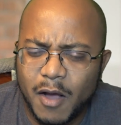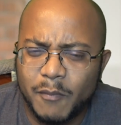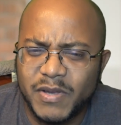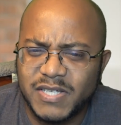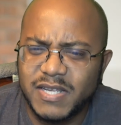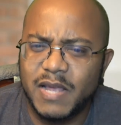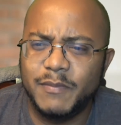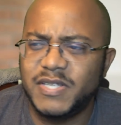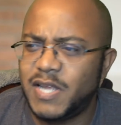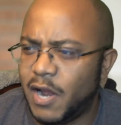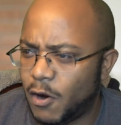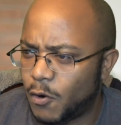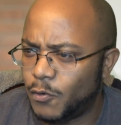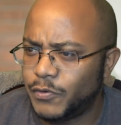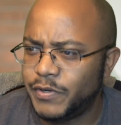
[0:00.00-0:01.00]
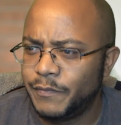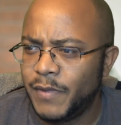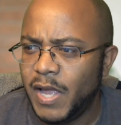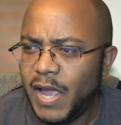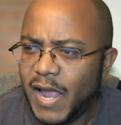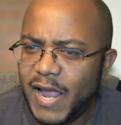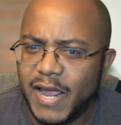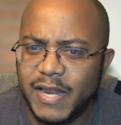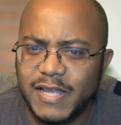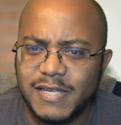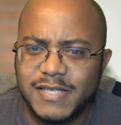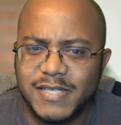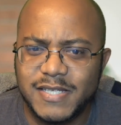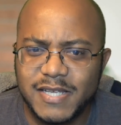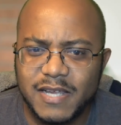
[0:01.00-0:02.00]
his name is Harold, and he
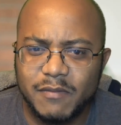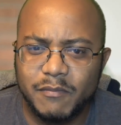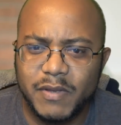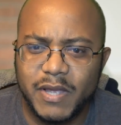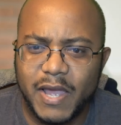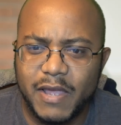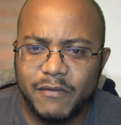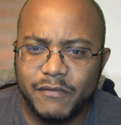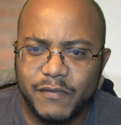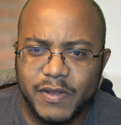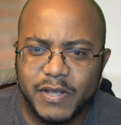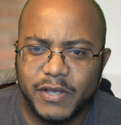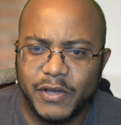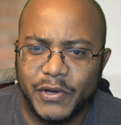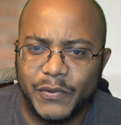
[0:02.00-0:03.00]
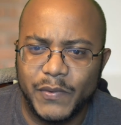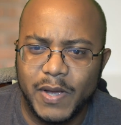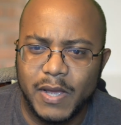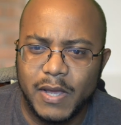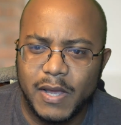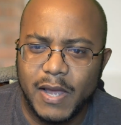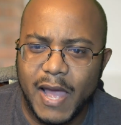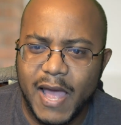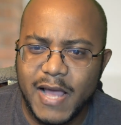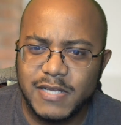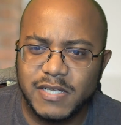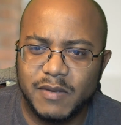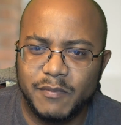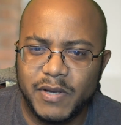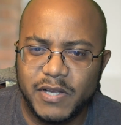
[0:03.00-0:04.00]
sent me a video
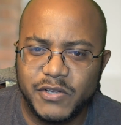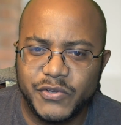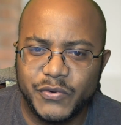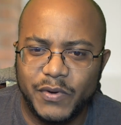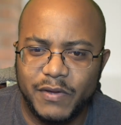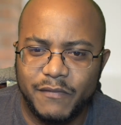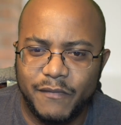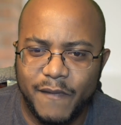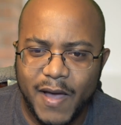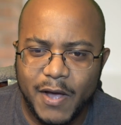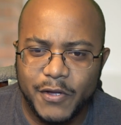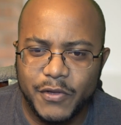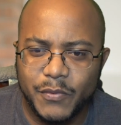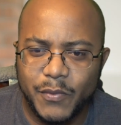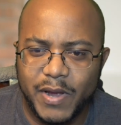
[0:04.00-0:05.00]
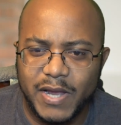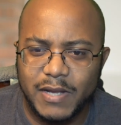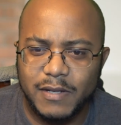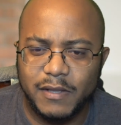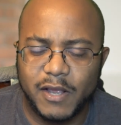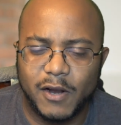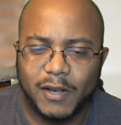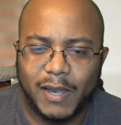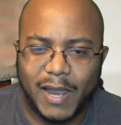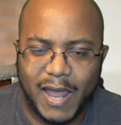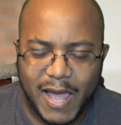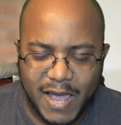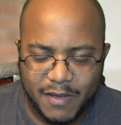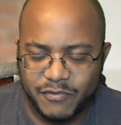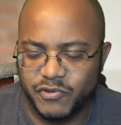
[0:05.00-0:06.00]
asking me to evaluate their
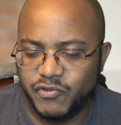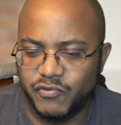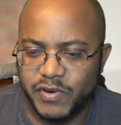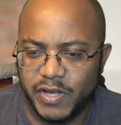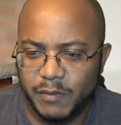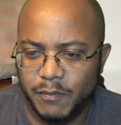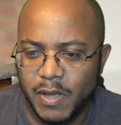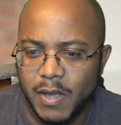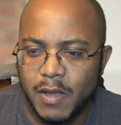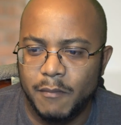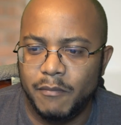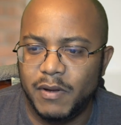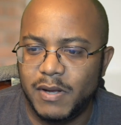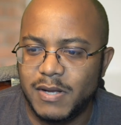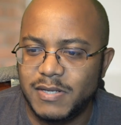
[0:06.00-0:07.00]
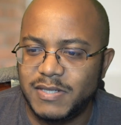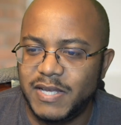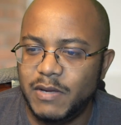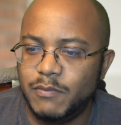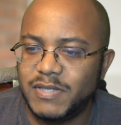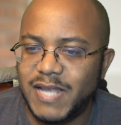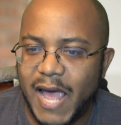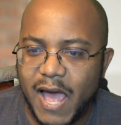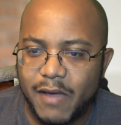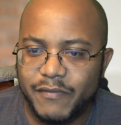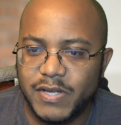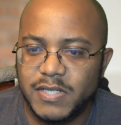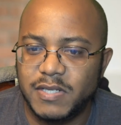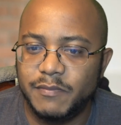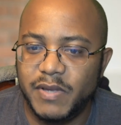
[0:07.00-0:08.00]
live stream because he was
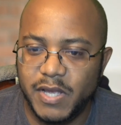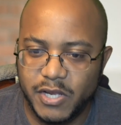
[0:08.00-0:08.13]
having some